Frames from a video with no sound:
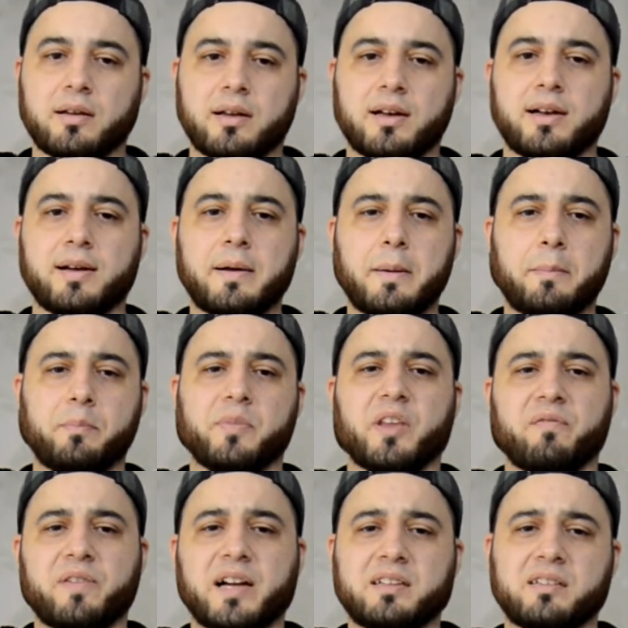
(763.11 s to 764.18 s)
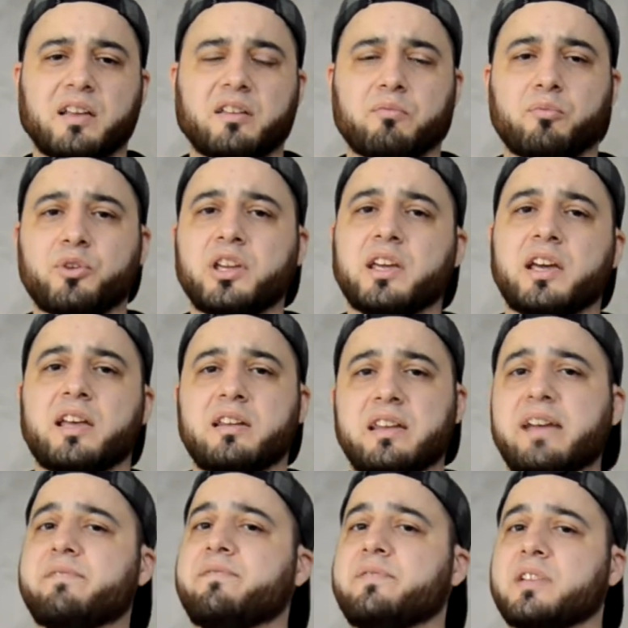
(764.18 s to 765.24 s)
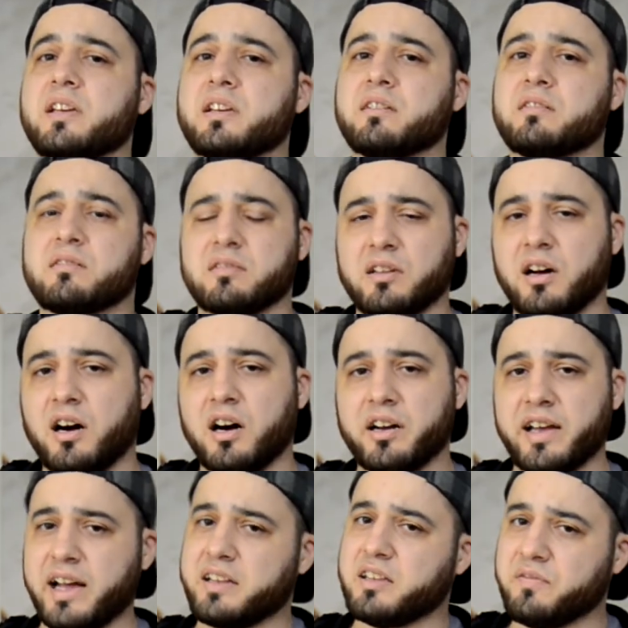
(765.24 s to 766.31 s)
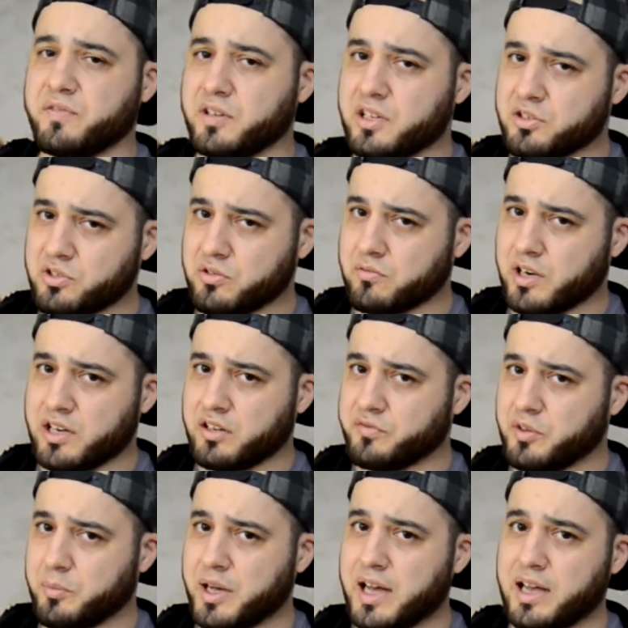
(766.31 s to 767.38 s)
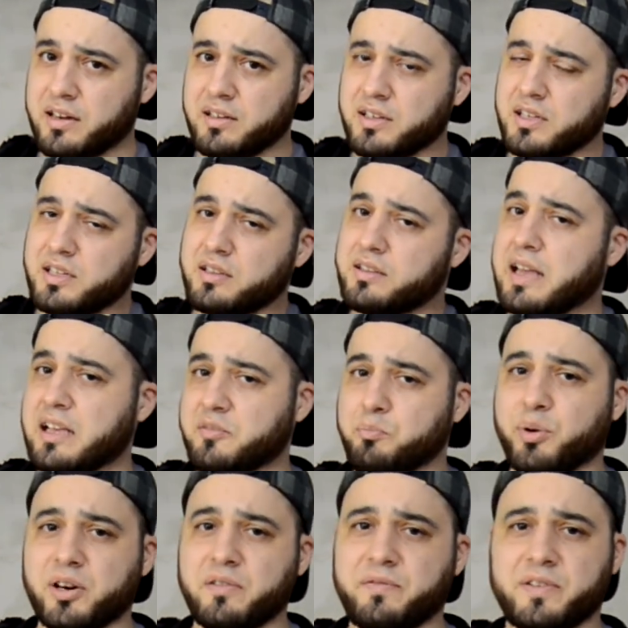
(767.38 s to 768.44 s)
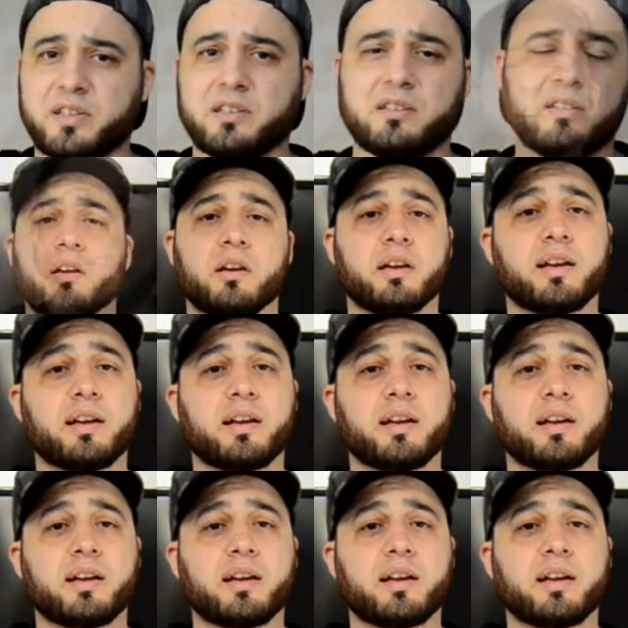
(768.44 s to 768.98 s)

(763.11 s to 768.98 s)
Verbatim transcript: The fact that we get Netflix on high definition right off the bat, that's perfect.